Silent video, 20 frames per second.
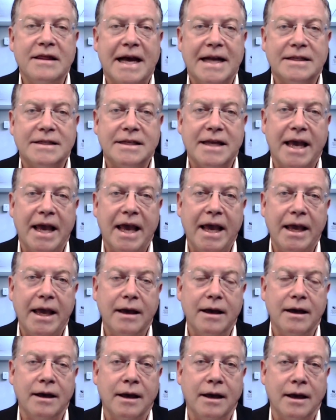that's
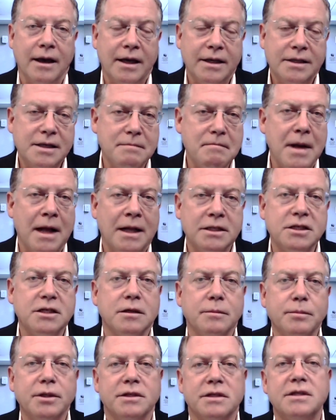a, uh, a
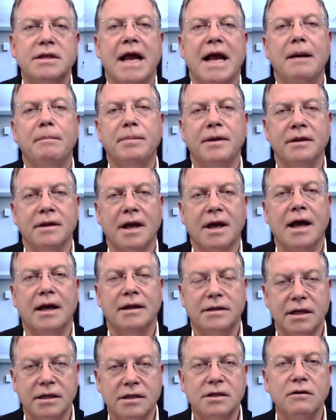demonstrable step in the
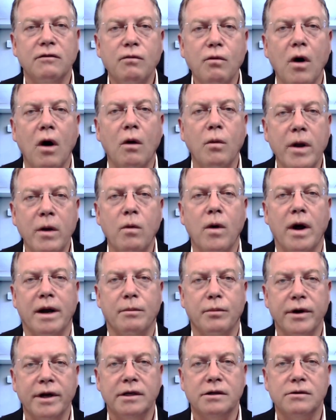context of what we want
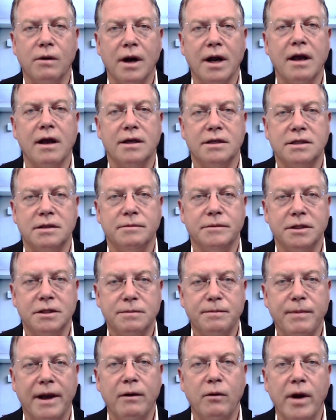to bring to our
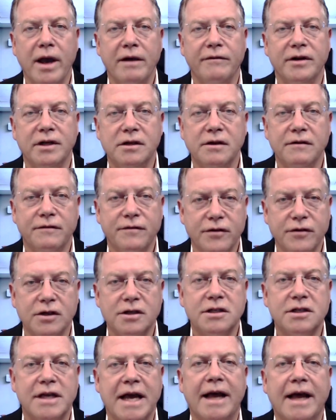customers by way of a
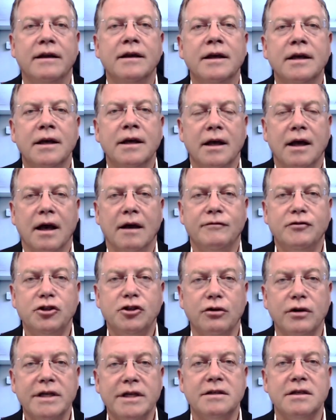diverse set of
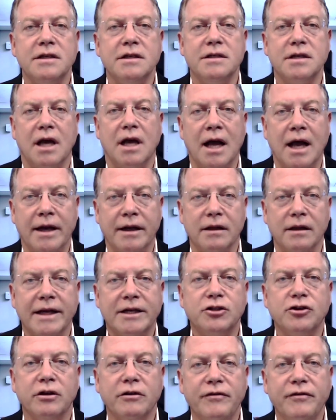choices on
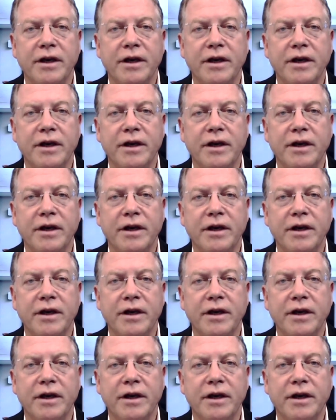electric